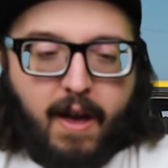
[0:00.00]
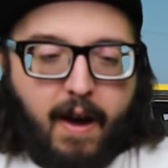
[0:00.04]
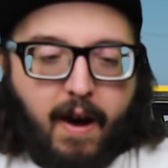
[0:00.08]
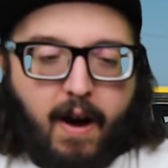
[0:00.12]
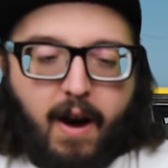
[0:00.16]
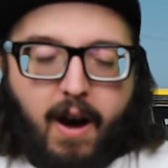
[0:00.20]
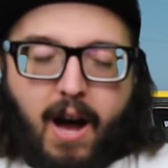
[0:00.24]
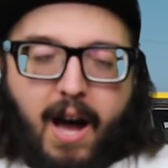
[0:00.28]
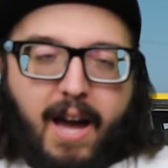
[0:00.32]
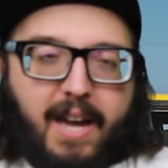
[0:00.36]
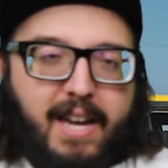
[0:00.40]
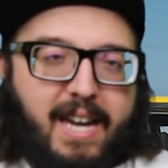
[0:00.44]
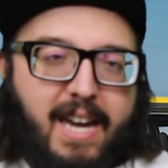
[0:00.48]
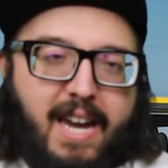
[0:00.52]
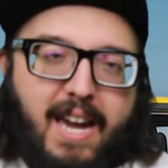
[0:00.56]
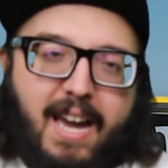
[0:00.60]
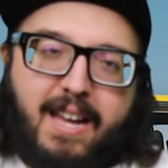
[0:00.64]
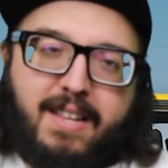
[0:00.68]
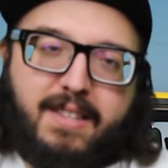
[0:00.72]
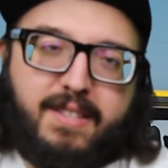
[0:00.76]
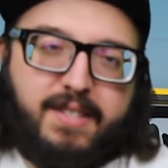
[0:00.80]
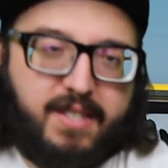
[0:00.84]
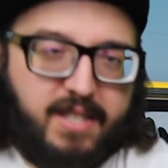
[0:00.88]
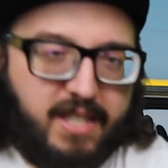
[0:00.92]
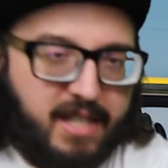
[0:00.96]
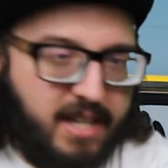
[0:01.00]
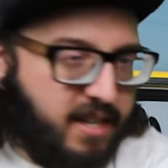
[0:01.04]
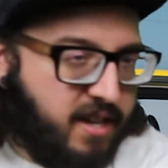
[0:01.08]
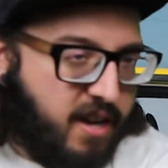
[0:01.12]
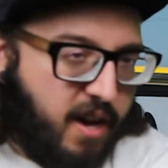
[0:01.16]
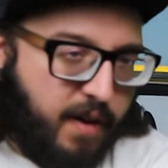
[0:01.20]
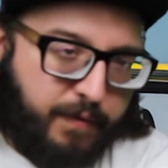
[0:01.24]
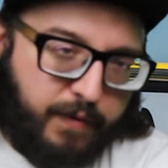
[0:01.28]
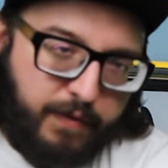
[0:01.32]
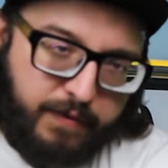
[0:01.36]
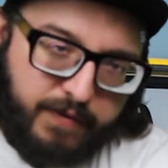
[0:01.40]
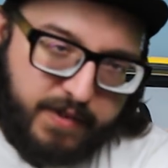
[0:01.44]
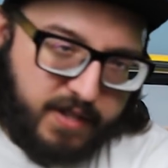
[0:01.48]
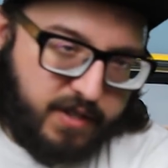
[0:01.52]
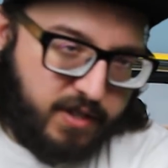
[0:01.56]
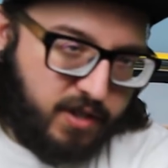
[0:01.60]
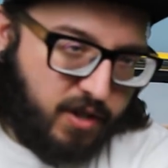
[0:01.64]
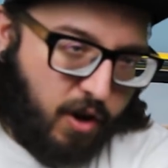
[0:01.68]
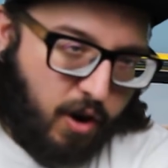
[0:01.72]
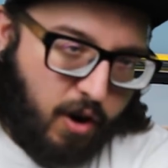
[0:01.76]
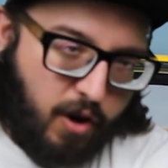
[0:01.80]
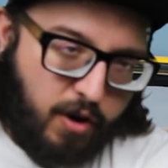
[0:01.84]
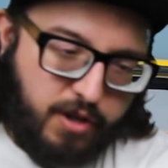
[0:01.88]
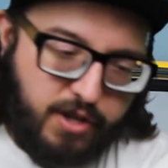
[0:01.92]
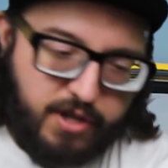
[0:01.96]
I can't see enough of this
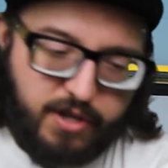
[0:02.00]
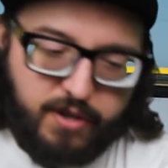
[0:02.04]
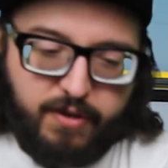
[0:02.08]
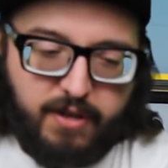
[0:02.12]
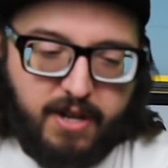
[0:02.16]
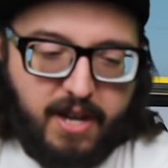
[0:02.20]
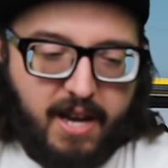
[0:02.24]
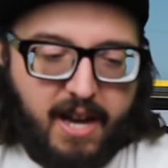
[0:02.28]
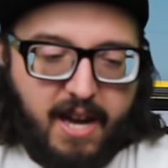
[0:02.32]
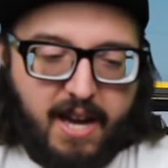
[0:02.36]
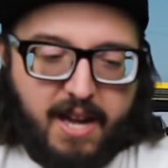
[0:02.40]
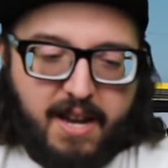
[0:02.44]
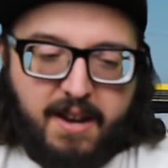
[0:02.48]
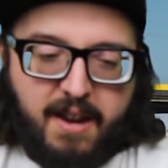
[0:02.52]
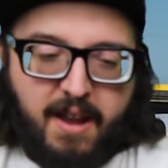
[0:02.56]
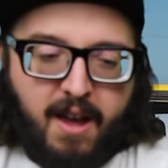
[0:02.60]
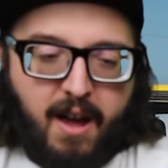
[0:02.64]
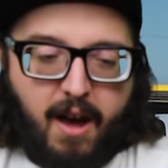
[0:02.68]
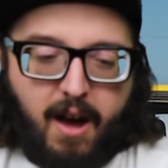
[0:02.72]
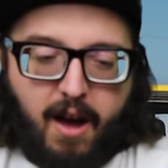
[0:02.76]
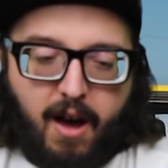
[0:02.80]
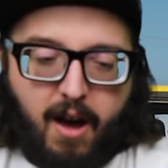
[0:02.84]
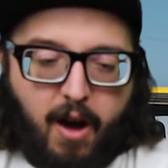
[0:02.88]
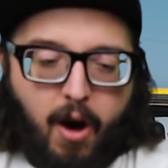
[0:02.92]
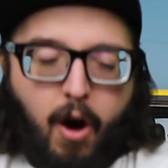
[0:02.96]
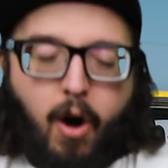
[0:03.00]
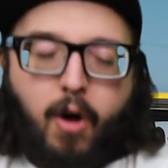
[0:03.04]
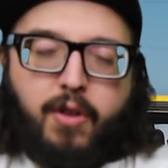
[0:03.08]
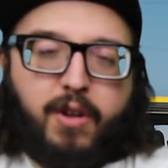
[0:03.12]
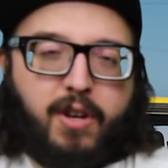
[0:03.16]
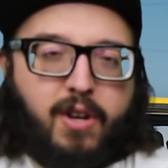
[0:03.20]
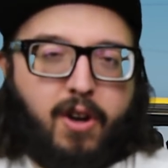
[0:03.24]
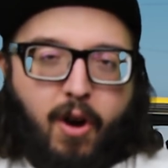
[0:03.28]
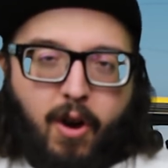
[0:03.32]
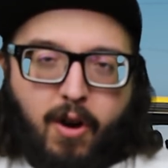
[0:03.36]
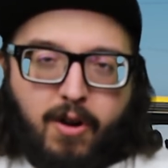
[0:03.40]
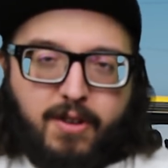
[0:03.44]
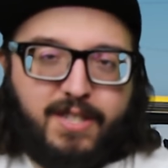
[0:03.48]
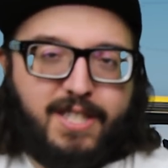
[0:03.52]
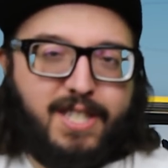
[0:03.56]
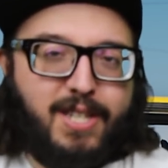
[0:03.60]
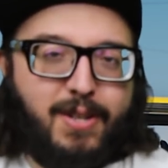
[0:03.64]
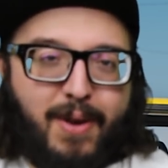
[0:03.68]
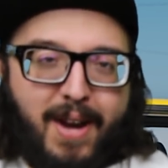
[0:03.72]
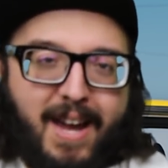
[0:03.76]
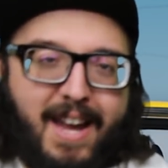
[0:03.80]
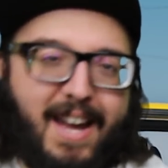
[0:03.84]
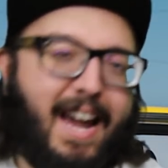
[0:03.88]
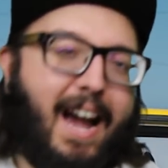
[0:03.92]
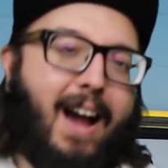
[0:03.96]
car, dude, and all the cars that
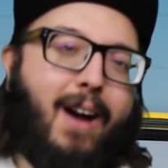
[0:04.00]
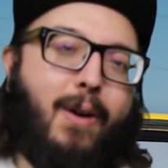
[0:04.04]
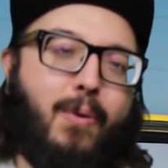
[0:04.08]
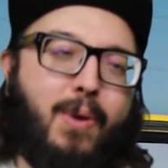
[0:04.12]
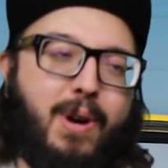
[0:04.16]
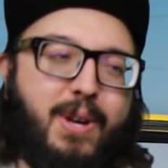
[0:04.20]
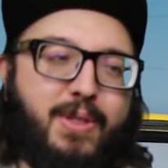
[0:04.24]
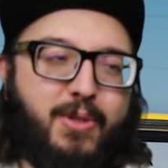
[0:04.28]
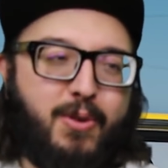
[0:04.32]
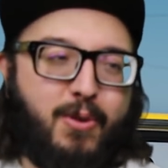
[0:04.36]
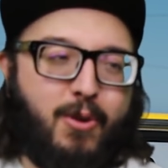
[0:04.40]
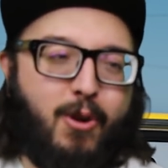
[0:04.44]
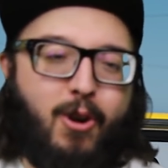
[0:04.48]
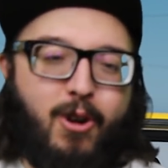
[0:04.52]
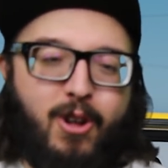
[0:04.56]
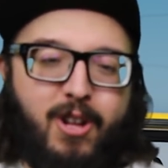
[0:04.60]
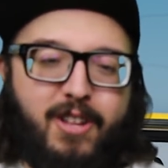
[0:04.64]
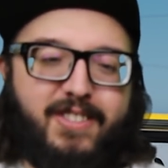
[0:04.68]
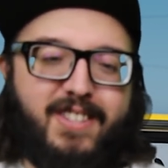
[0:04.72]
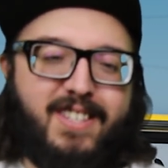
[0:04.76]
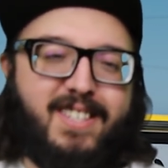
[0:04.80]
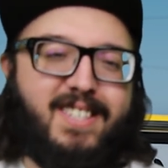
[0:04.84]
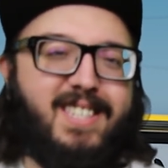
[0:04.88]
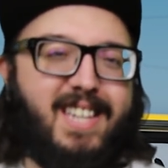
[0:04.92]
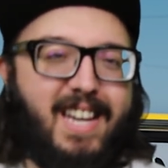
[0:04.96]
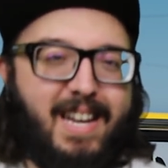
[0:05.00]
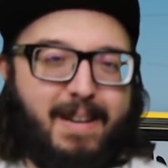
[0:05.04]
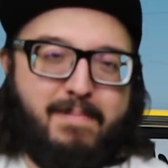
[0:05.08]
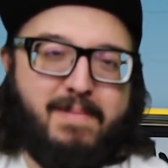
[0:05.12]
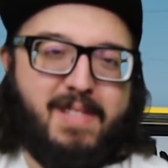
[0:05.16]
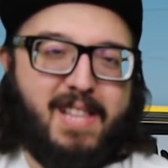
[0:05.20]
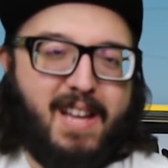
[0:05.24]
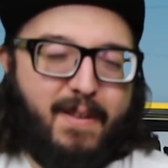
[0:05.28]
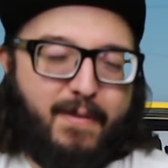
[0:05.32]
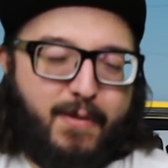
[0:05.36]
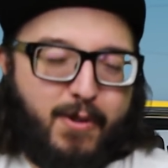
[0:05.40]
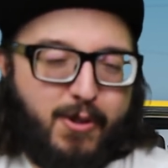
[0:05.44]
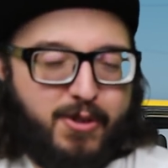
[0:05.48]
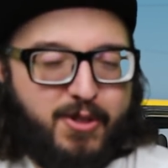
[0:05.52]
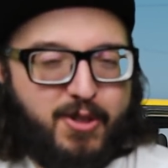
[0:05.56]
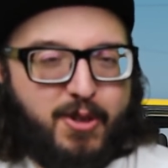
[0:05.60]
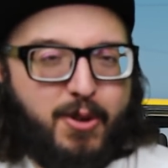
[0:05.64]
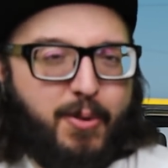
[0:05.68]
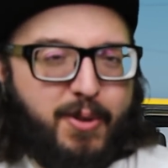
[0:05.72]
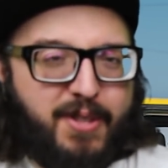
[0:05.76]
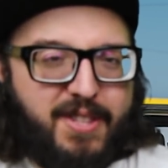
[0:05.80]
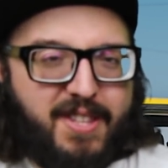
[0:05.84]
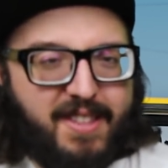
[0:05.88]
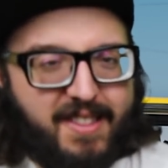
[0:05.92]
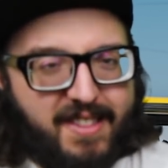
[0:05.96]
you hang out with are all on the same level,
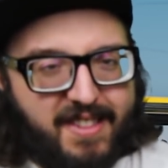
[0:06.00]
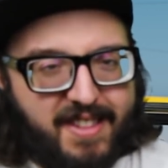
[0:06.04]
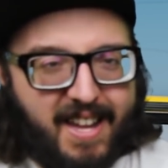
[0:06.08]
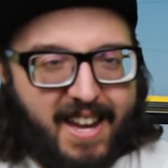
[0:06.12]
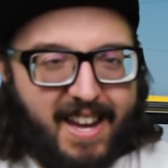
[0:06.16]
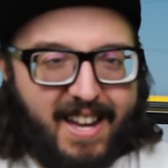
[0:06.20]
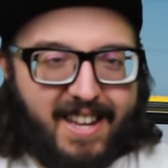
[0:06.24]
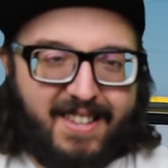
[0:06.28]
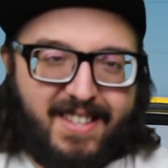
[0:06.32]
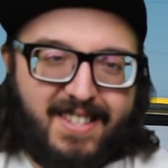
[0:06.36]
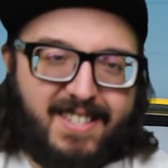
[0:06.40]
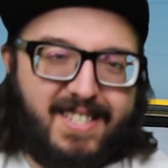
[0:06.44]
so it's insane.